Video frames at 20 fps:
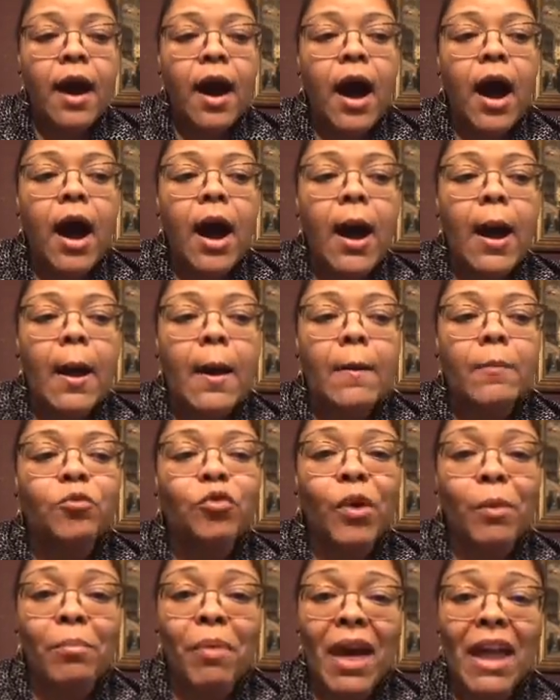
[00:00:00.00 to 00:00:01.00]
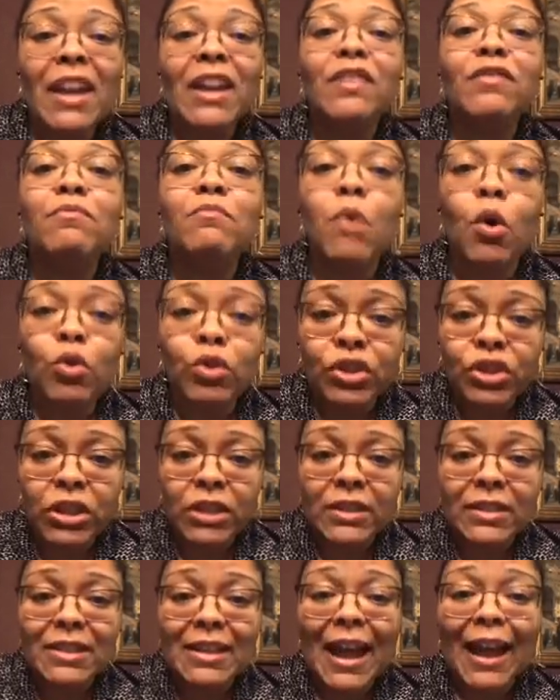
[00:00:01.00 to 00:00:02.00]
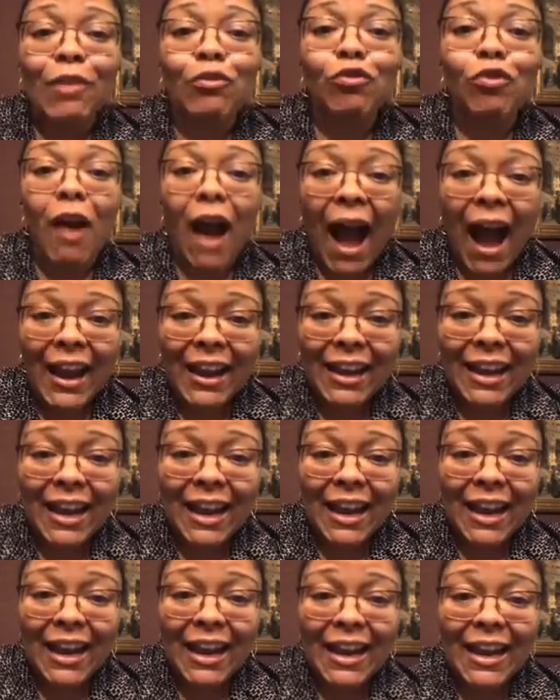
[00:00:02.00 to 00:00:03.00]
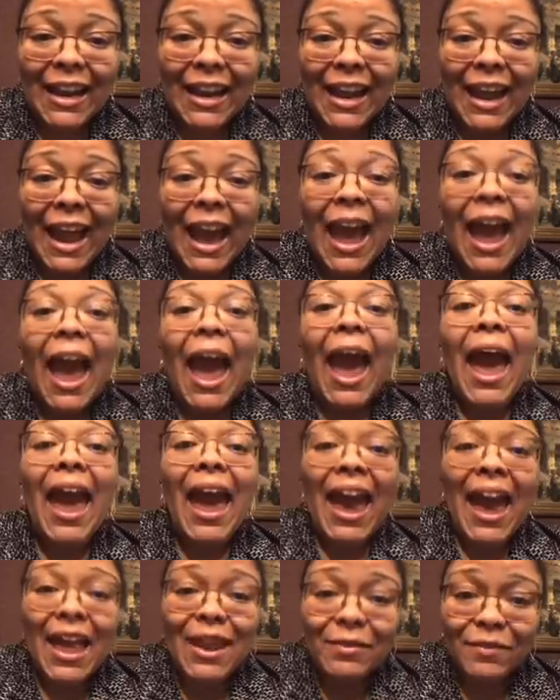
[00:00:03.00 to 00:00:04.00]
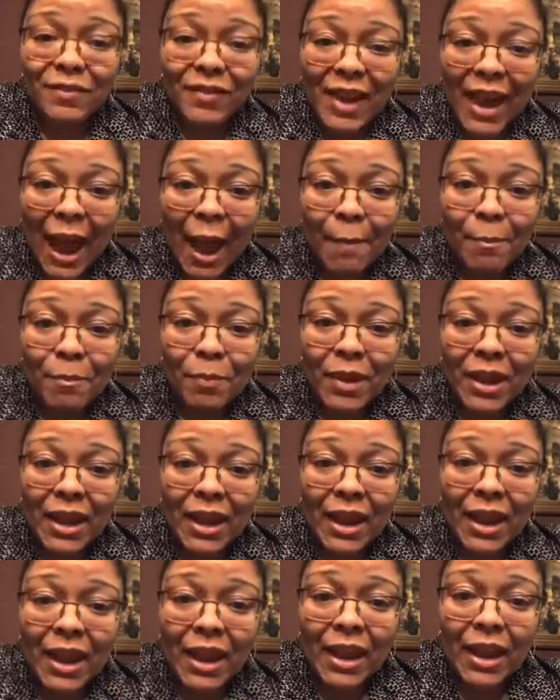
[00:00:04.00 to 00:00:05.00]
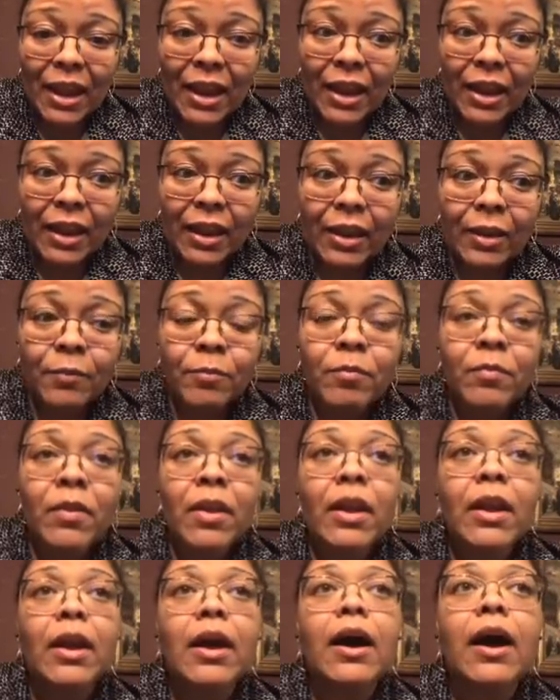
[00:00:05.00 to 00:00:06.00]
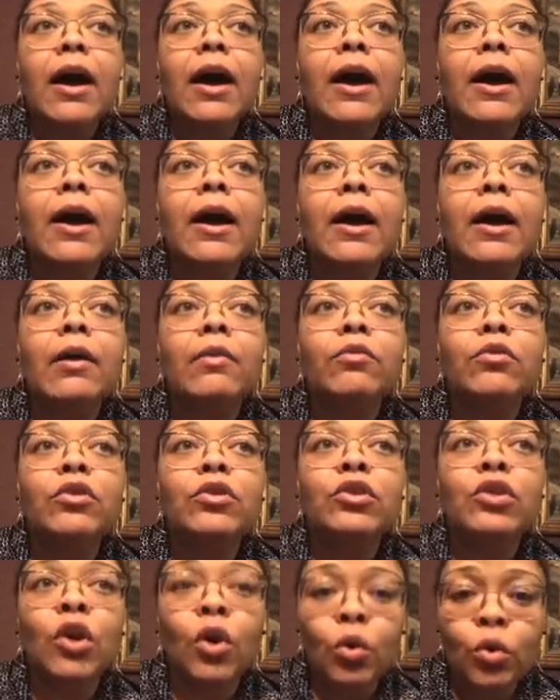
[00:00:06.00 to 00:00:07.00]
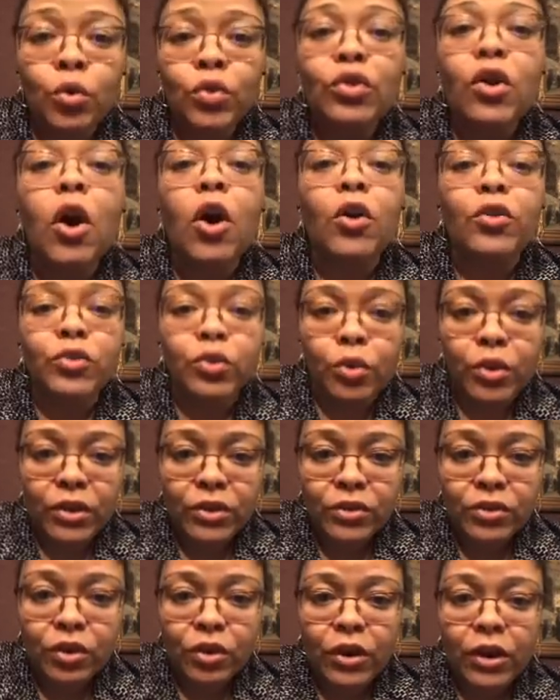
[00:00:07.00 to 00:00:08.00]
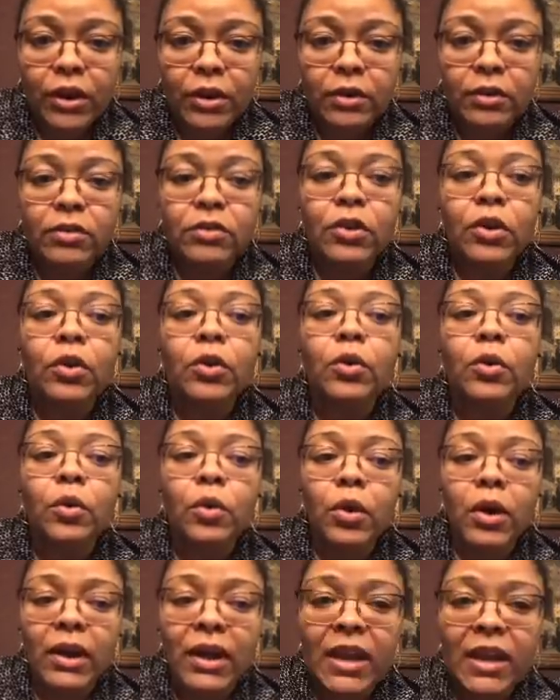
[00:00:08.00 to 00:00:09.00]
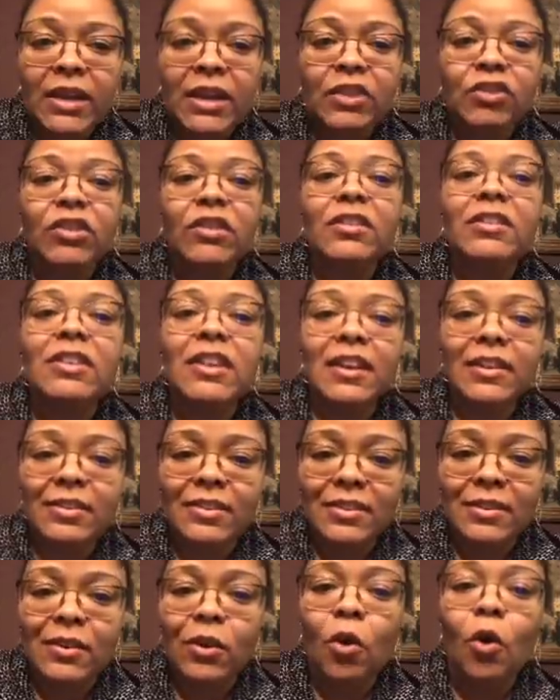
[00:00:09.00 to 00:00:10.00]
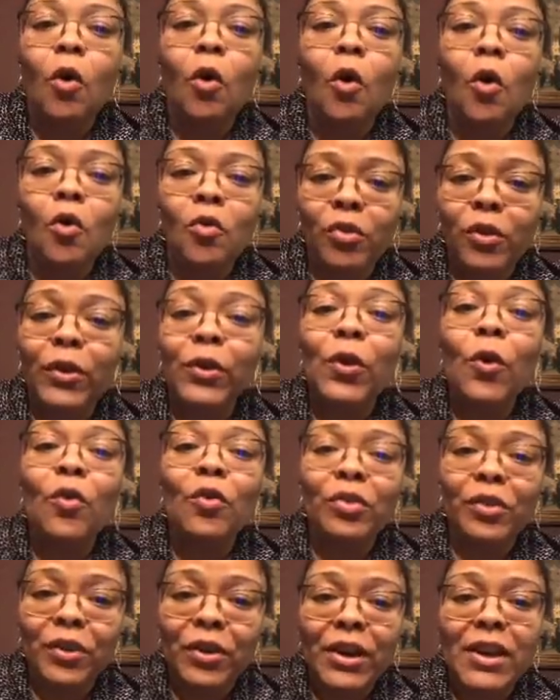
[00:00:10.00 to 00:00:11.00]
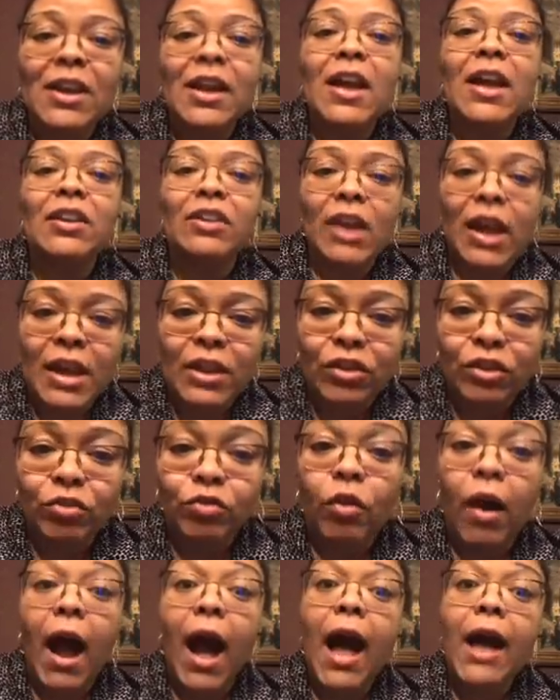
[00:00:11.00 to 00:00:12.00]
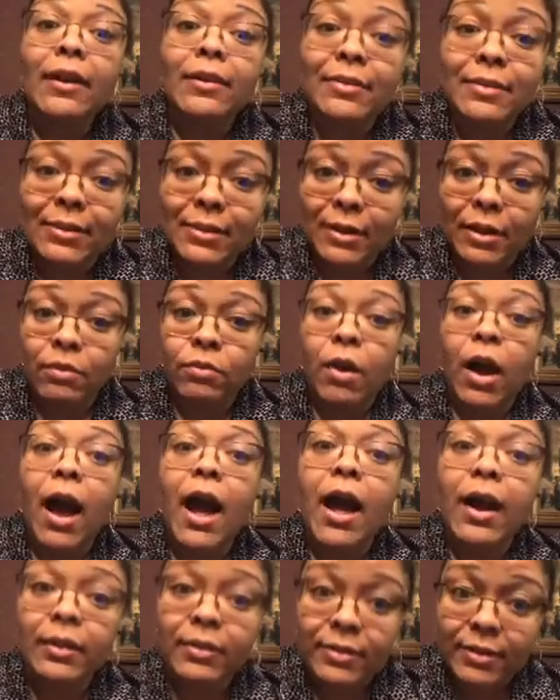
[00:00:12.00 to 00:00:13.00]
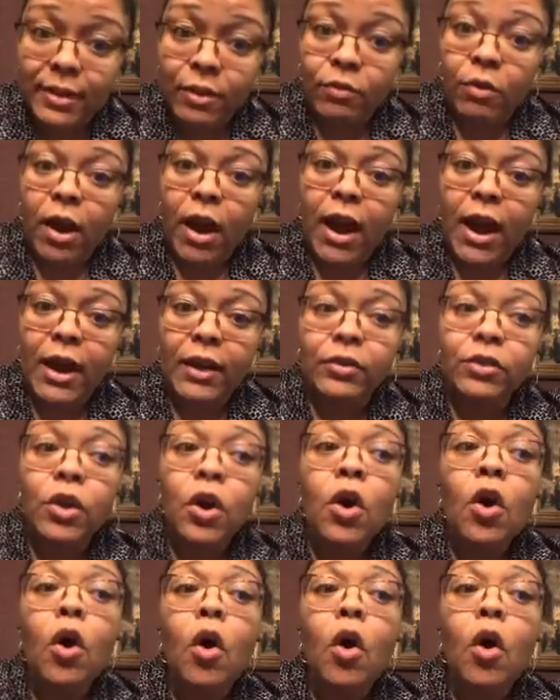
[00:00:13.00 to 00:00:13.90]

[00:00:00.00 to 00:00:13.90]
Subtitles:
Repetitive motions like rocking, hand flapping, those are also concerning. So a kid that just sits over and over and just rocks and rocks and rocks,